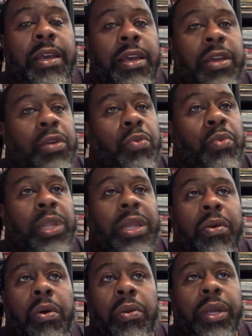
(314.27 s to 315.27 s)
You really
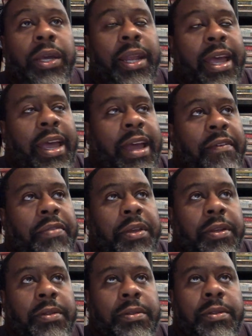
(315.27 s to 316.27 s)
are only going to have the